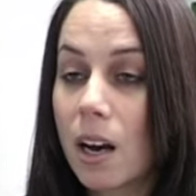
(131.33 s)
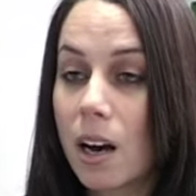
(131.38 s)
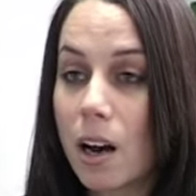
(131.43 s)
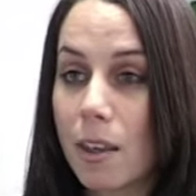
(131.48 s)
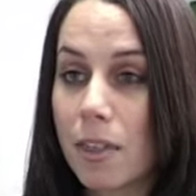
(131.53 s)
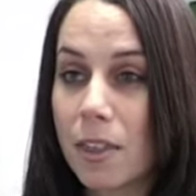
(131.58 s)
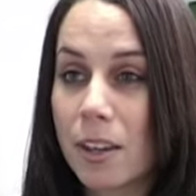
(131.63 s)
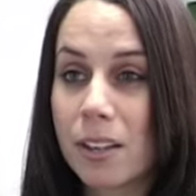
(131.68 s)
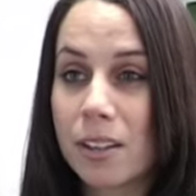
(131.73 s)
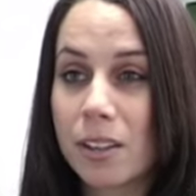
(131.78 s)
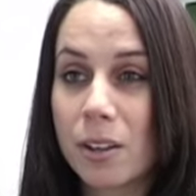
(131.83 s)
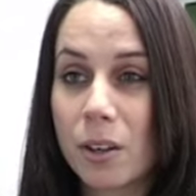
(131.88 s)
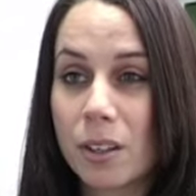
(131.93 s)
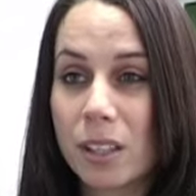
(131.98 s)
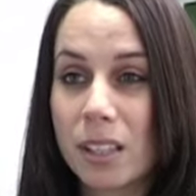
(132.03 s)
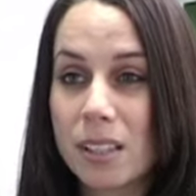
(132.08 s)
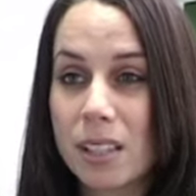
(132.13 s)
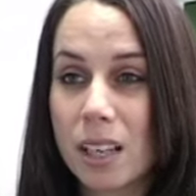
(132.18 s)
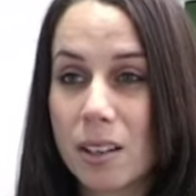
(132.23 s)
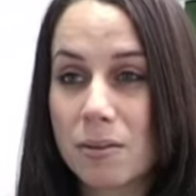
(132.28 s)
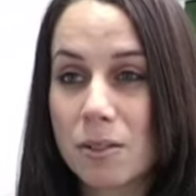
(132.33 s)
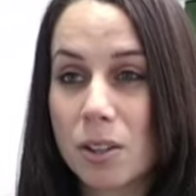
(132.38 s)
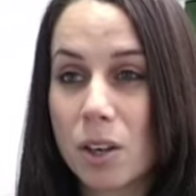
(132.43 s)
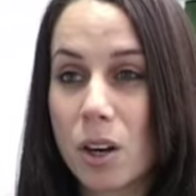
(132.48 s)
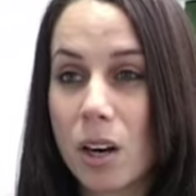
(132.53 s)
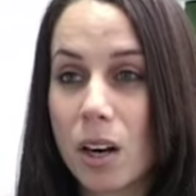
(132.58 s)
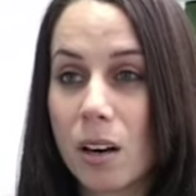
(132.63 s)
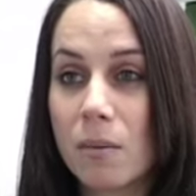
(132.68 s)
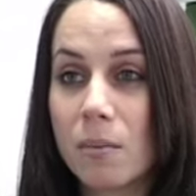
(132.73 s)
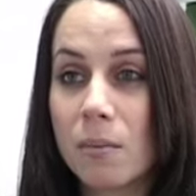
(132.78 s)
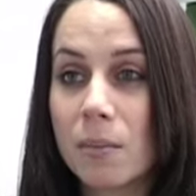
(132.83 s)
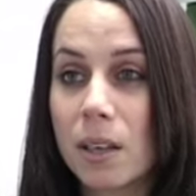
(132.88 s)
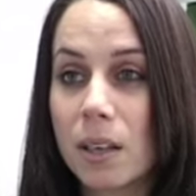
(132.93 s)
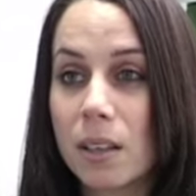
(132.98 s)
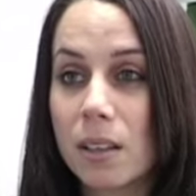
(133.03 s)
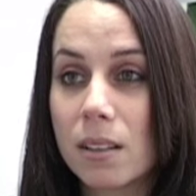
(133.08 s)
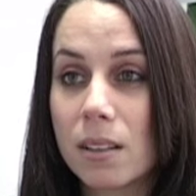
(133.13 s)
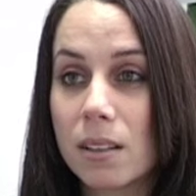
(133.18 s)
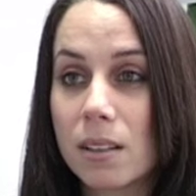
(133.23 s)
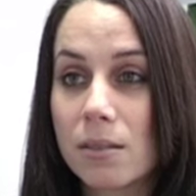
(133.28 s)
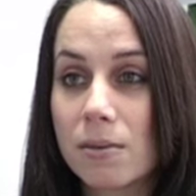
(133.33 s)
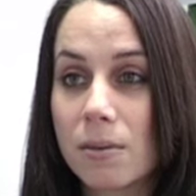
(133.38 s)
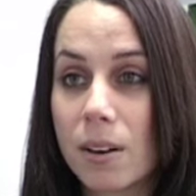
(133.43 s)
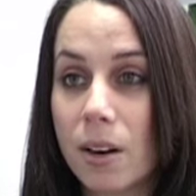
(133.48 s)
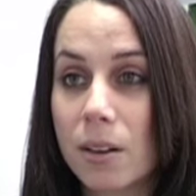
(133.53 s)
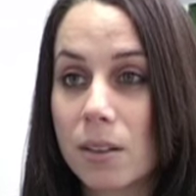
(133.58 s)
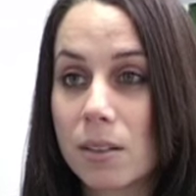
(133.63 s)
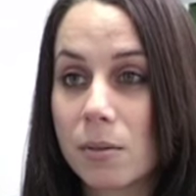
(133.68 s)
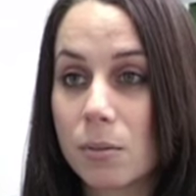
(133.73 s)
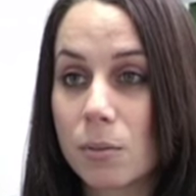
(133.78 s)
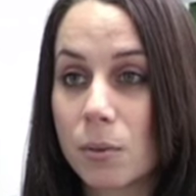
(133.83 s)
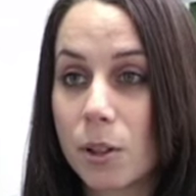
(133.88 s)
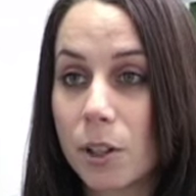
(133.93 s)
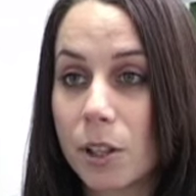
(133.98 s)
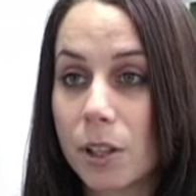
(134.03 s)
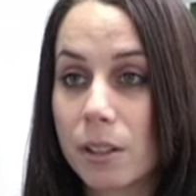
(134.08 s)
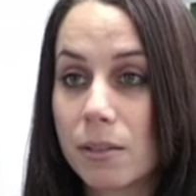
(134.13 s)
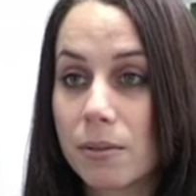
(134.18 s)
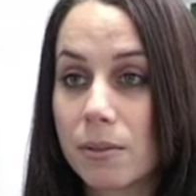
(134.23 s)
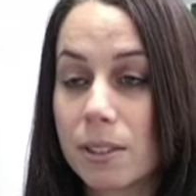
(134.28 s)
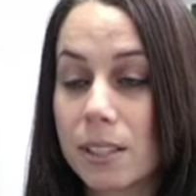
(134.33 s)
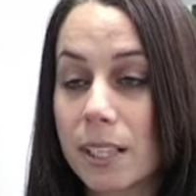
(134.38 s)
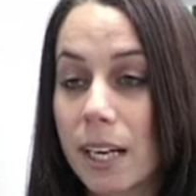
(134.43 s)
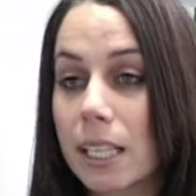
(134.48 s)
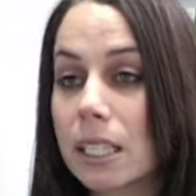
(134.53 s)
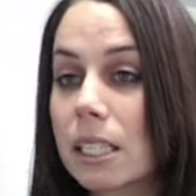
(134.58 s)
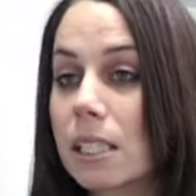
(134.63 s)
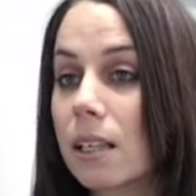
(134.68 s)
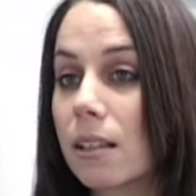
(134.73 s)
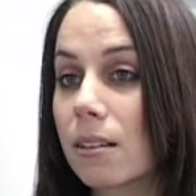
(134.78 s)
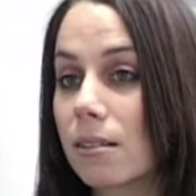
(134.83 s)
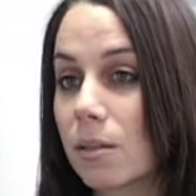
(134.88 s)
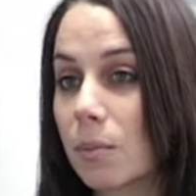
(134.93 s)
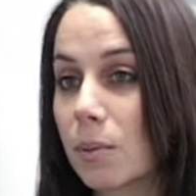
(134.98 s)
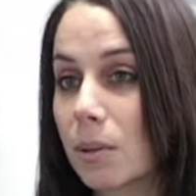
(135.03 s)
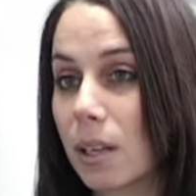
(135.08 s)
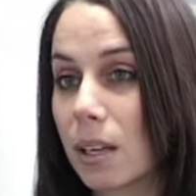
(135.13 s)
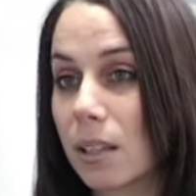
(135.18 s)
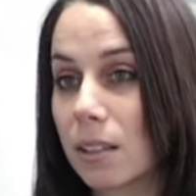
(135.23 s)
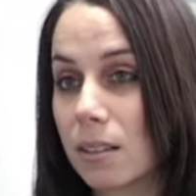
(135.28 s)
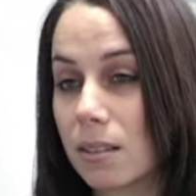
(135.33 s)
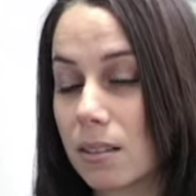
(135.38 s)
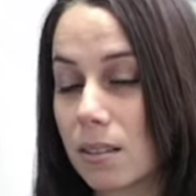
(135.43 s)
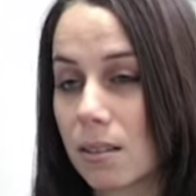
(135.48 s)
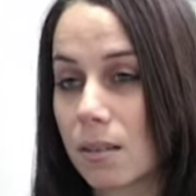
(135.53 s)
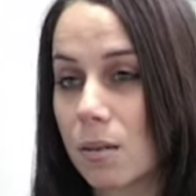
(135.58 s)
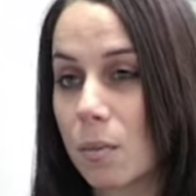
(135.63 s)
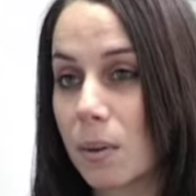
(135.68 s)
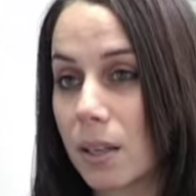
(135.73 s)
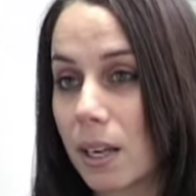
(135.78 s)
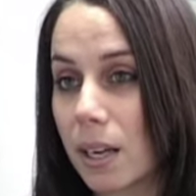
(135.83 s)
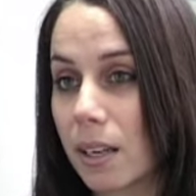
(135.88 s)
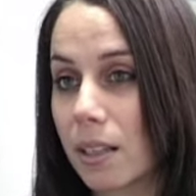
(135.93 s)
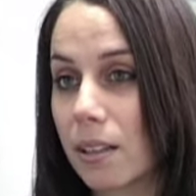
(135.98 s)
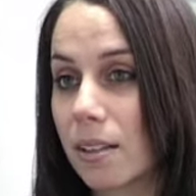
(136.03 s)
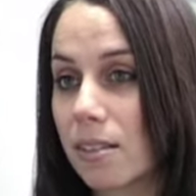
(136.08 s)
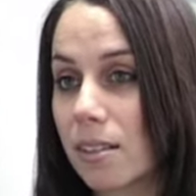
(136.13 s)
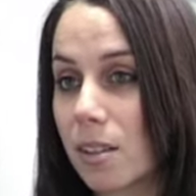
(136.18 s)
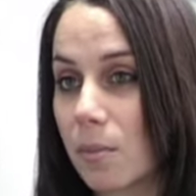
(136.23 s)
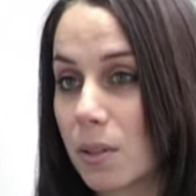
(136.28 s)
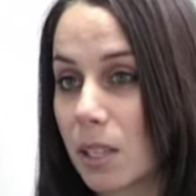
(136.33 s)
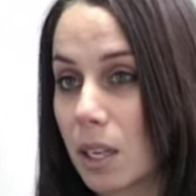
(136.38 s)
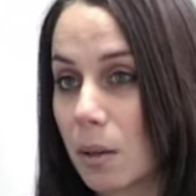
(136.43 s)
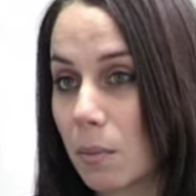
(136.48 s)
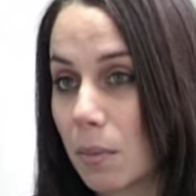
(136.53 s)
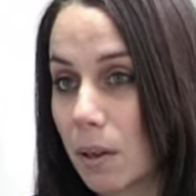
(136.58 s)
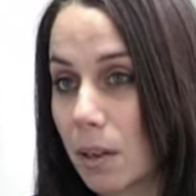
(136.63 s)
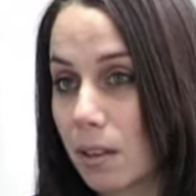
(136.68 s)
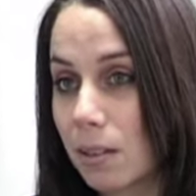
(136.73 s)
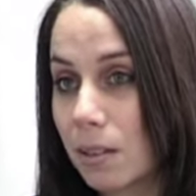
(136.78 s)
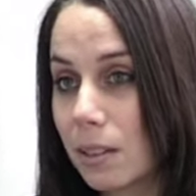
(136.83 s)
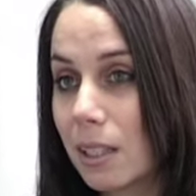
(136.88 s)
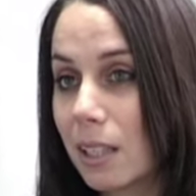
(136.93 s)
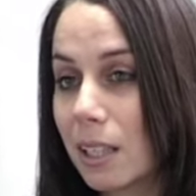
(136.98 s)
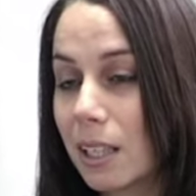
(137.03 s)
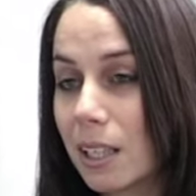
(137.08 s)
I think the only tough time as far as work for day-to-day supply is the beginning of September,